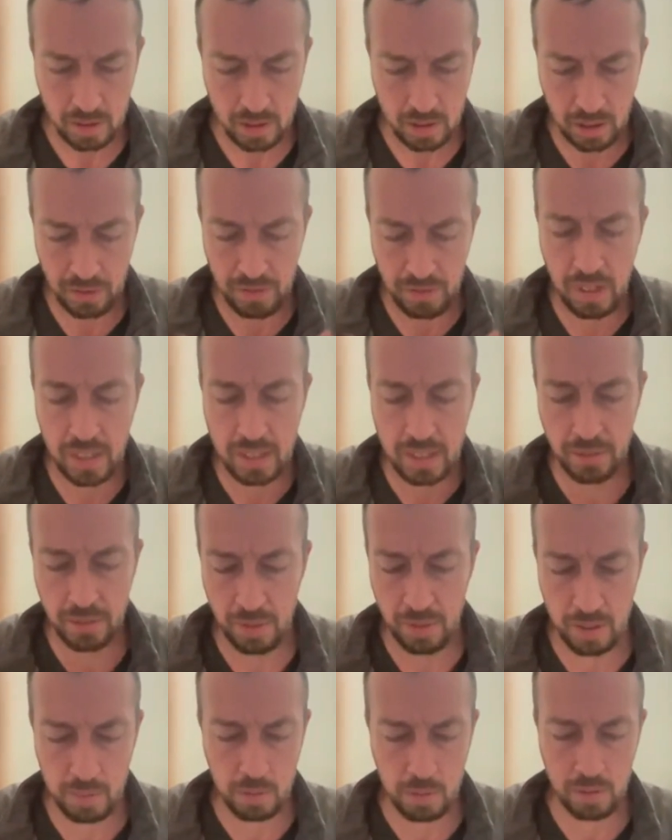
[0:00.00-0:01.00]
defines a
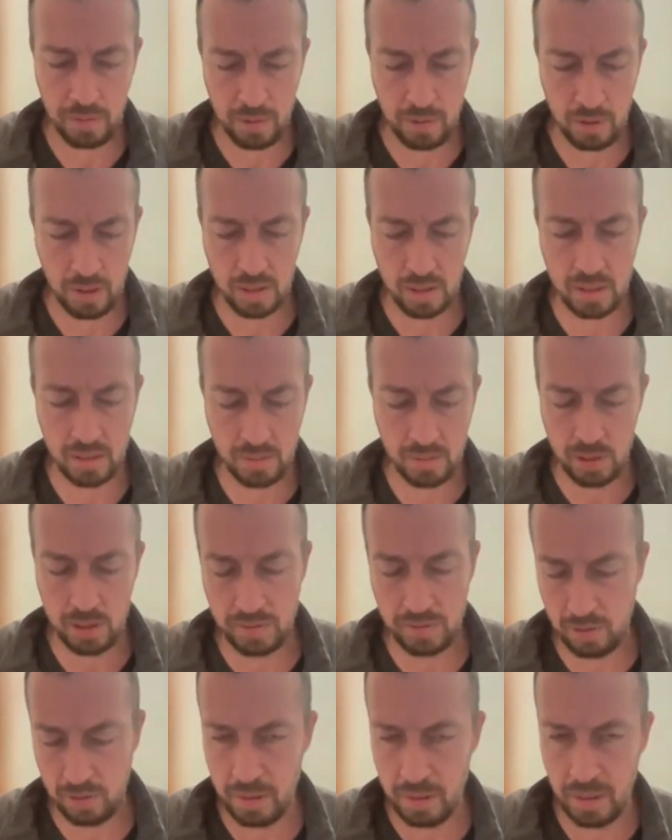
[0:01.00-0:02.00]
framework for us of
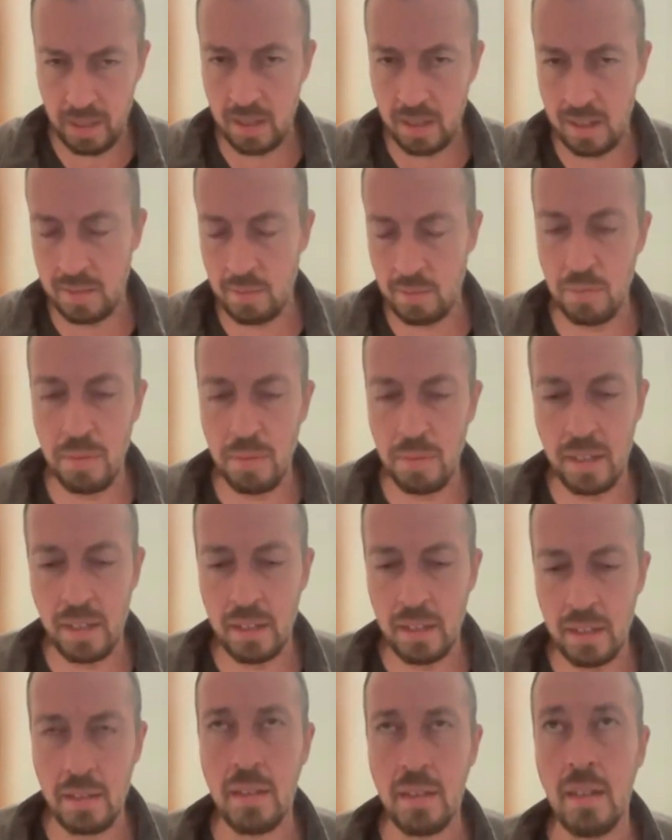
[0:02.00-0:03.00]
what's forbidden and
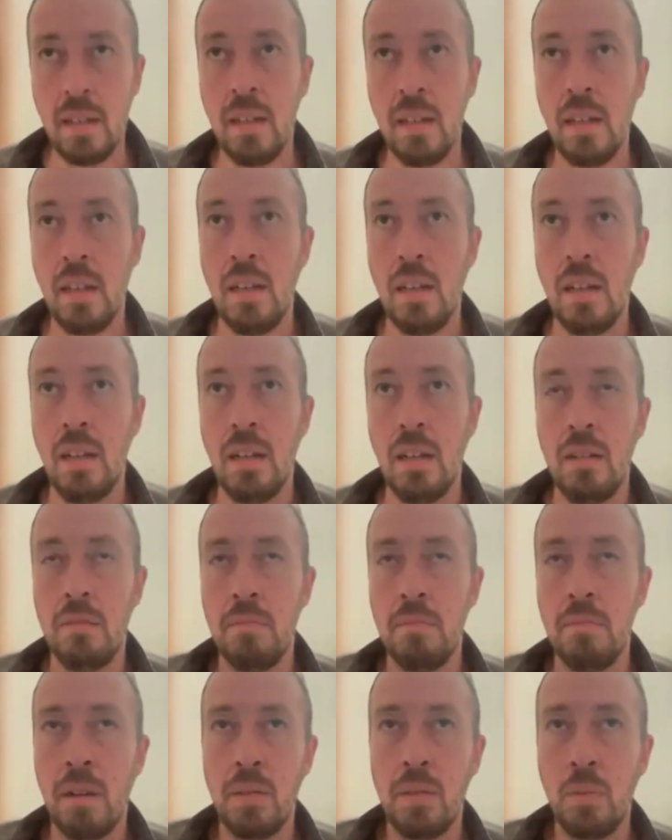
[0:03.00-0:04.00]
permitted,
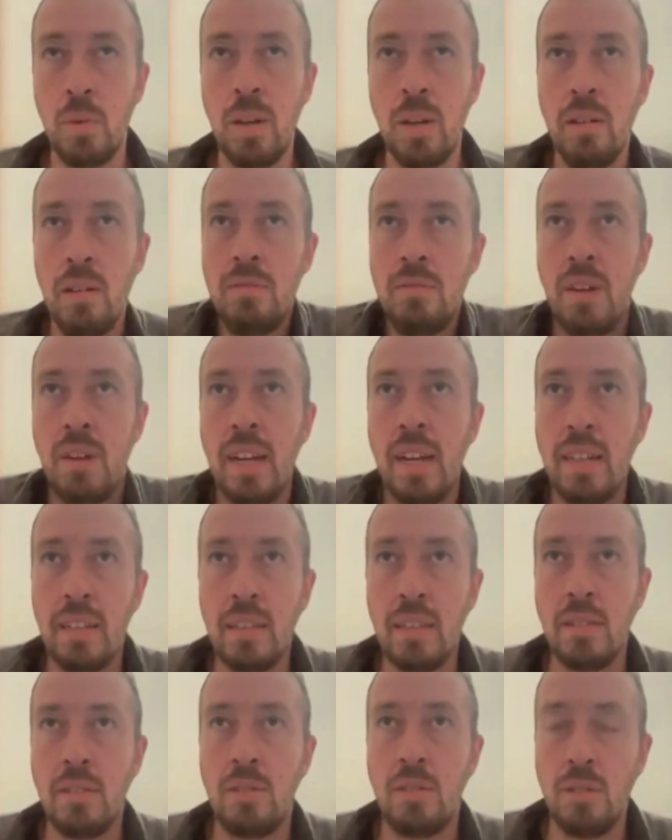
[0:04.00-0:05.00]
but we're
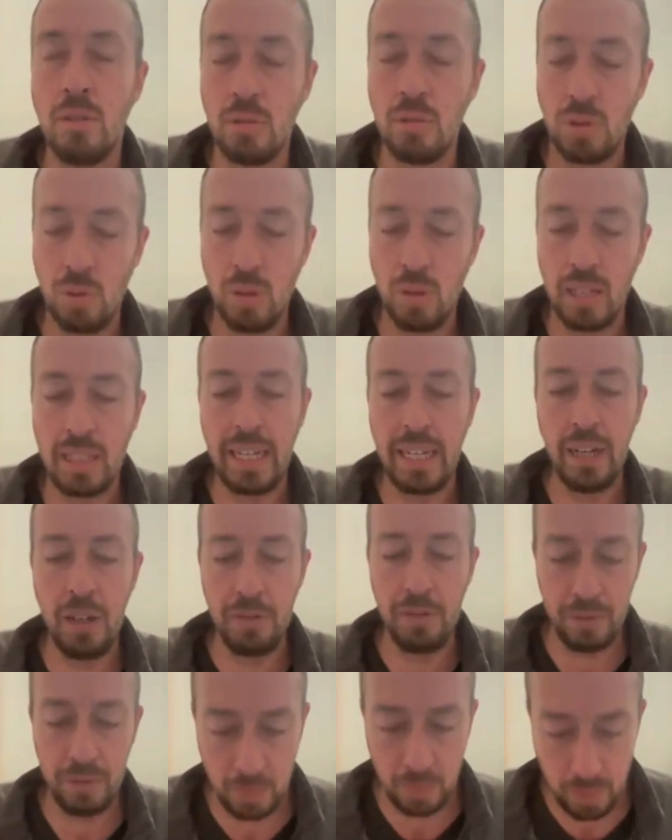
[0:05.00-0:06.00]
invited to tread
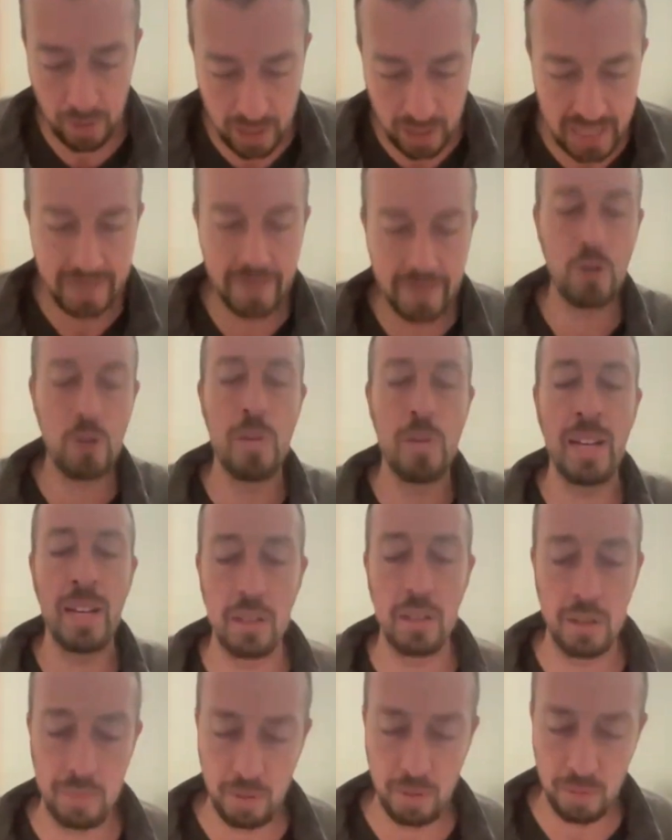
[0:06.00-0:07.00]
carefully within the
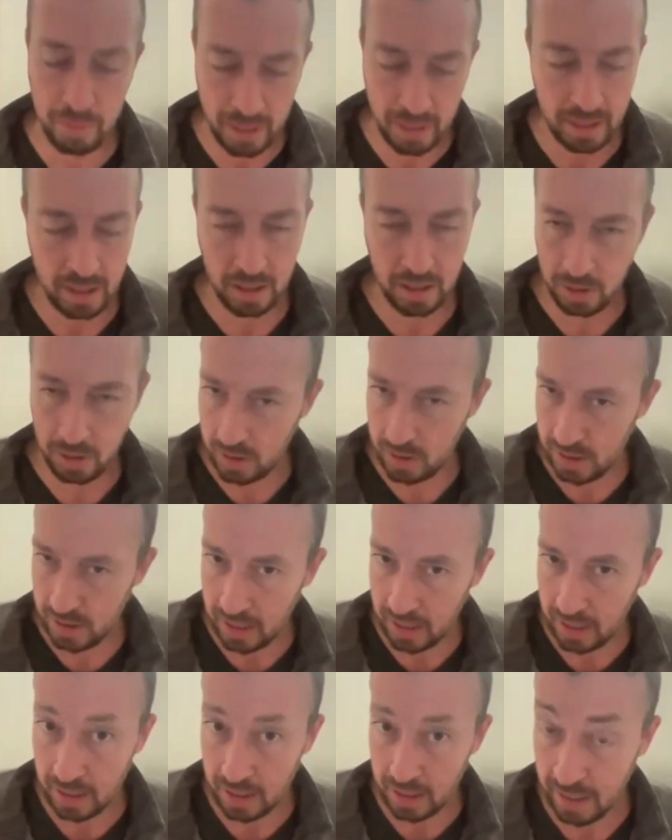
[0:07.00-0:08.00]
domain of the permitted,
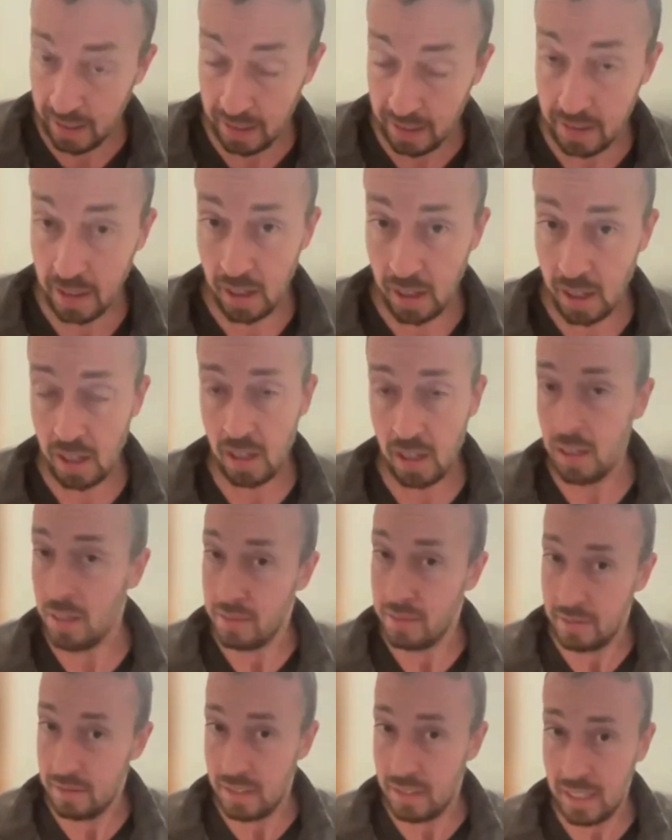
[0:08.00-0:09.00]
understanding that
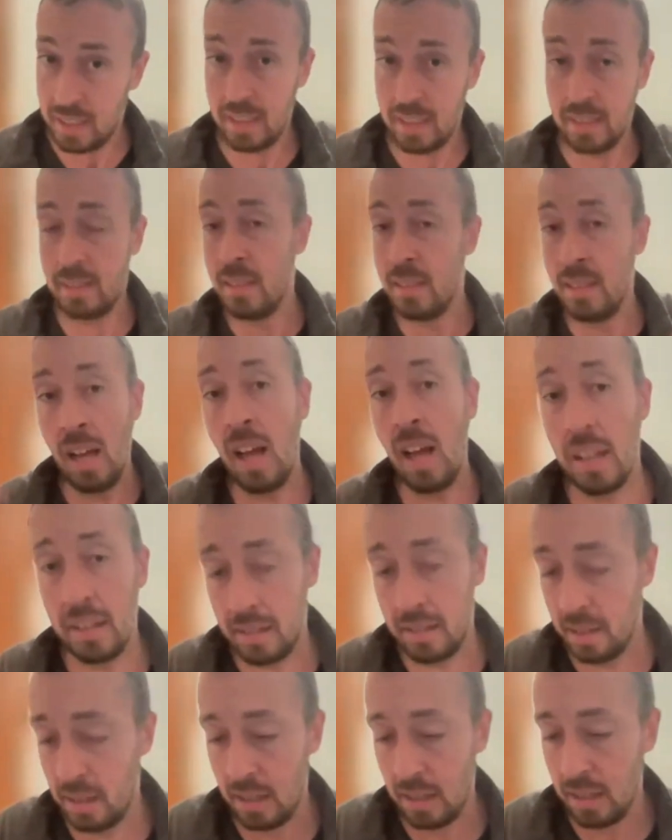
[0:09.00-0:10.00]
this is
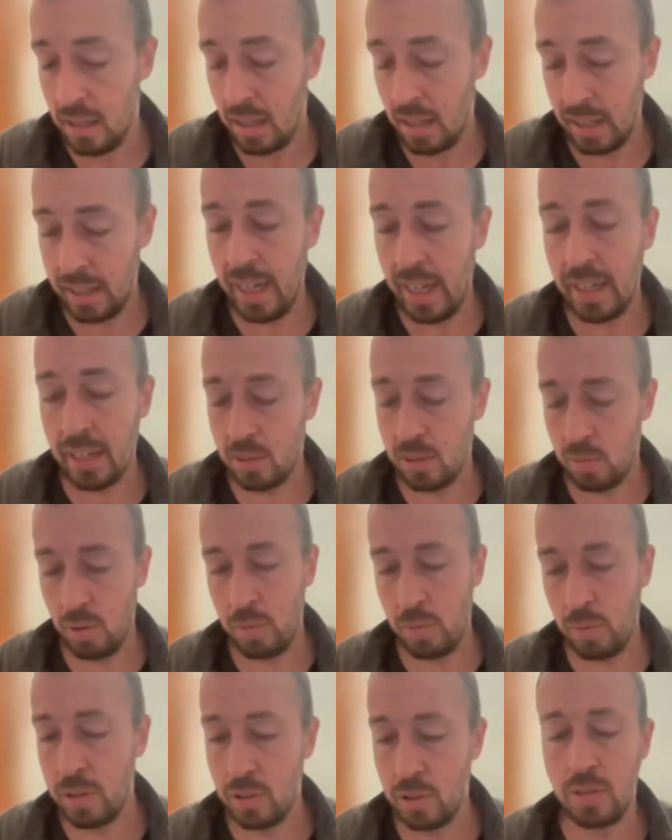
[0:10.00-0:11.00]
not a case
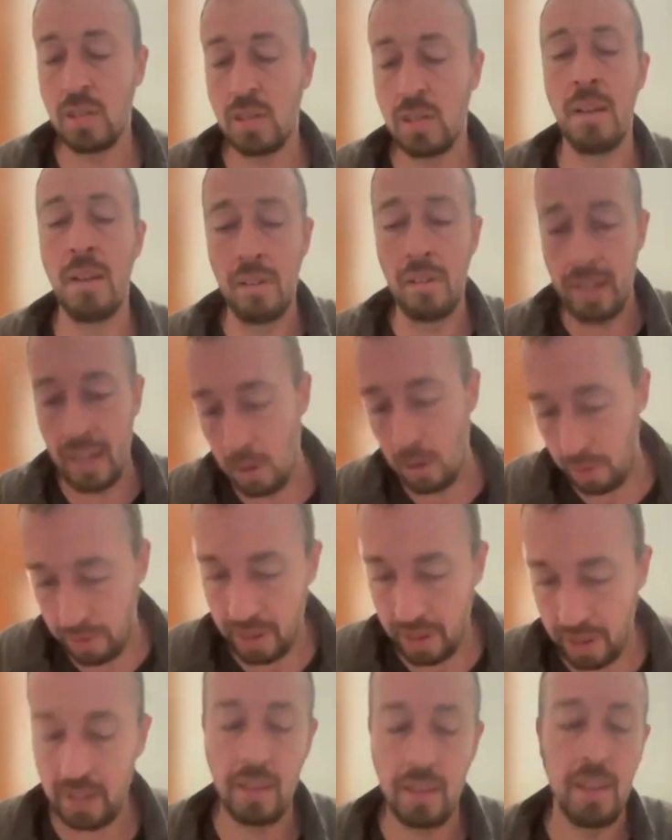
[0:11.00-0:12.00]
where we should somehow now
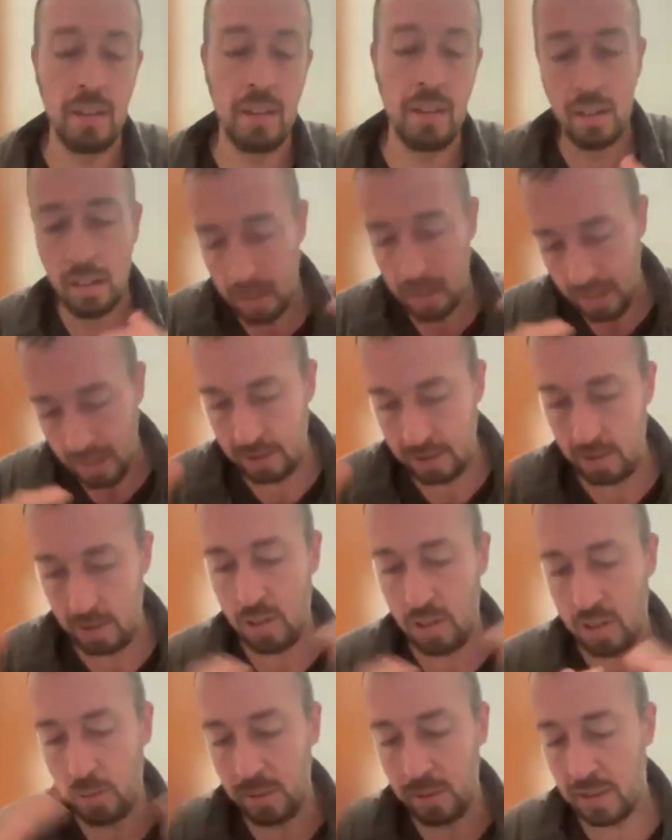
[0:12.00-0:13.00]
think that as
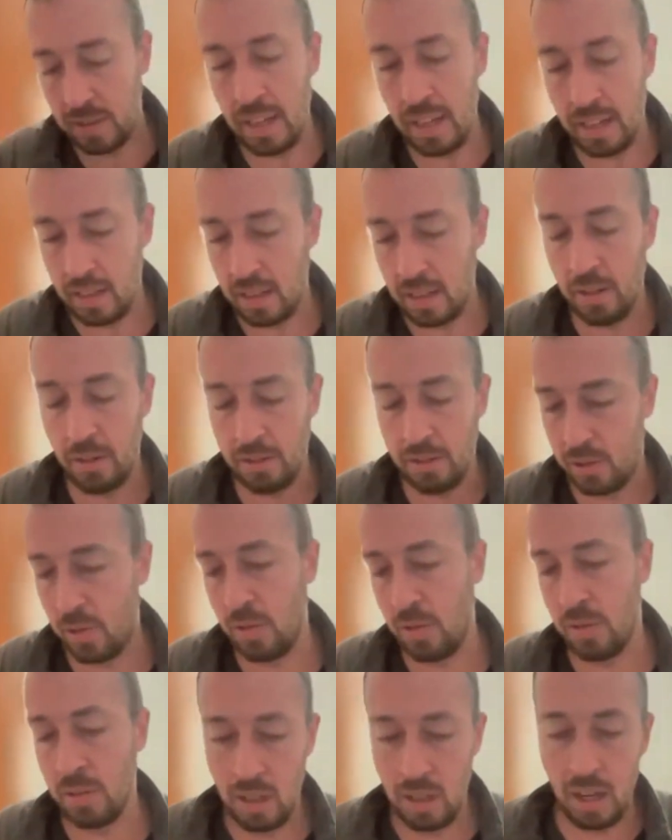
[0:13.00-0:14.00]
long as we stay clear of
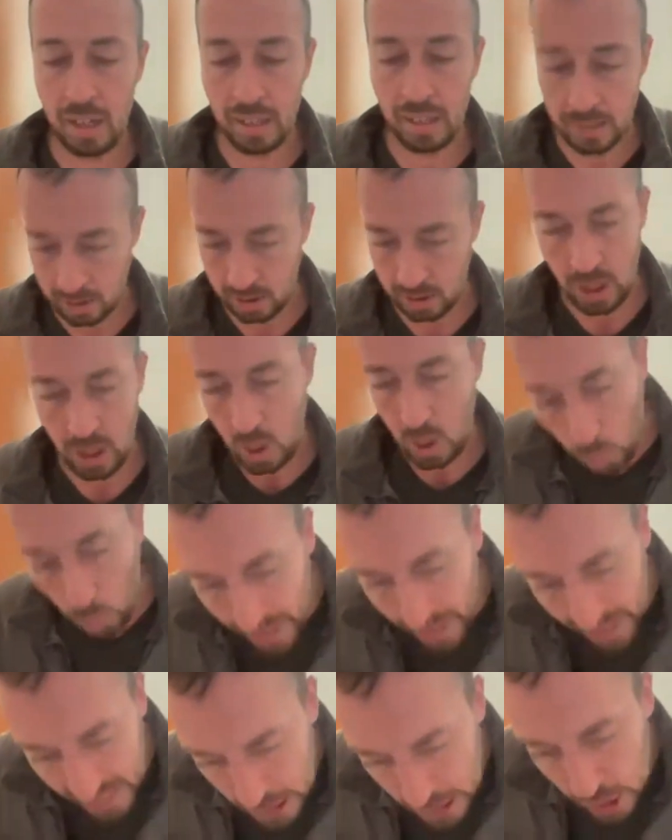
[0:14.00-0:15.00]
certain lines,
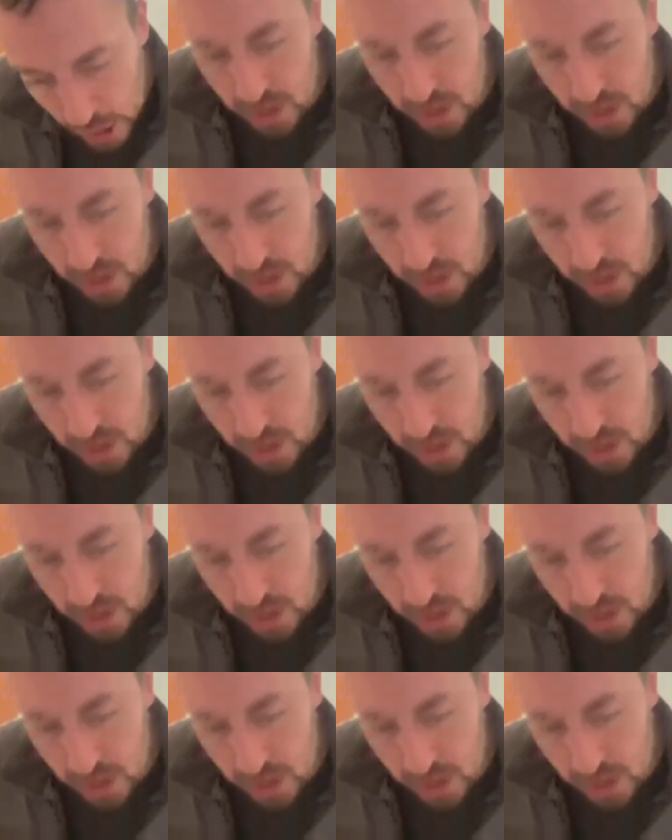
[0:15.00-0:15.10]
we can